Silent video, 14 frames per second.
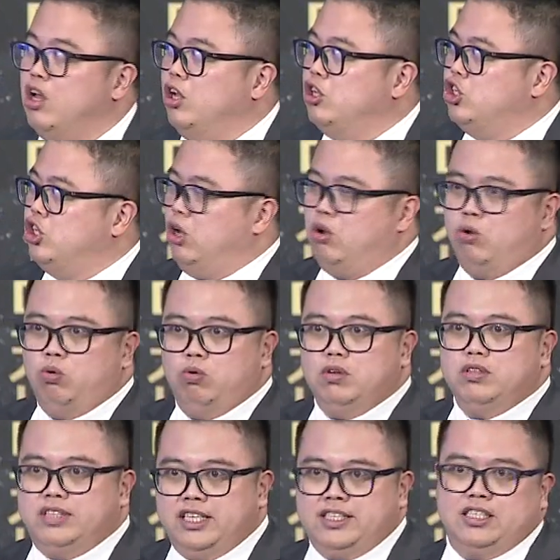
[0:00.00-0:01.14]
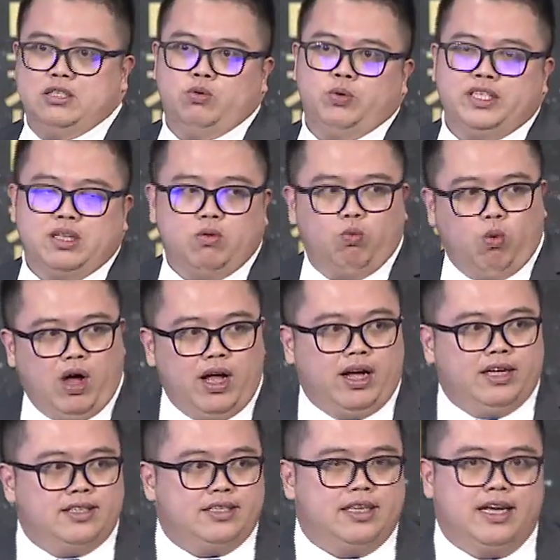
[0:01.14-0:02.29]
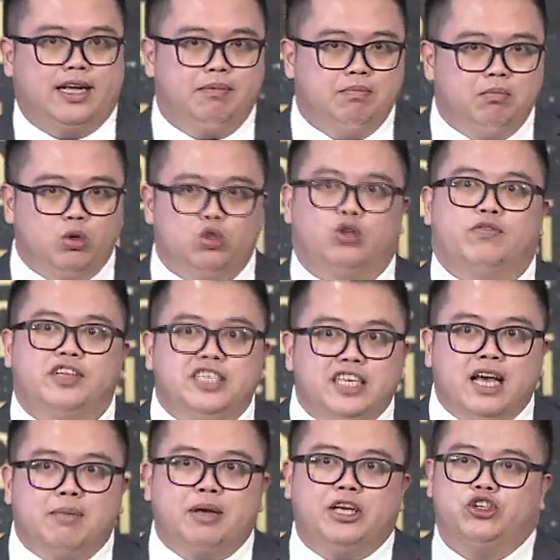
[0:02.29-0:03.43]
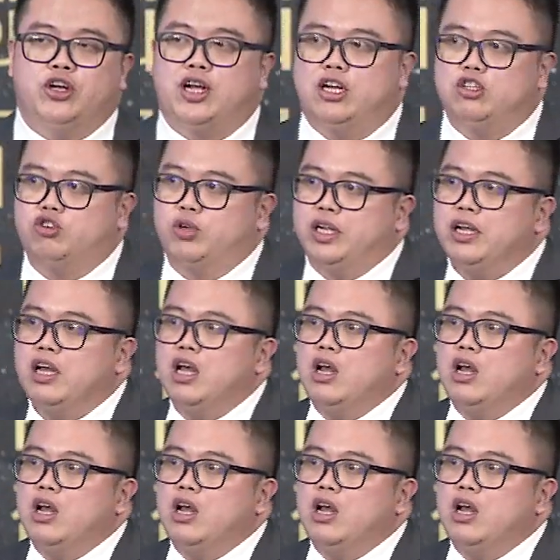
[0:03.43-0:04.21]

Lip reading: So this is the reason why I say most of the EM Asia country,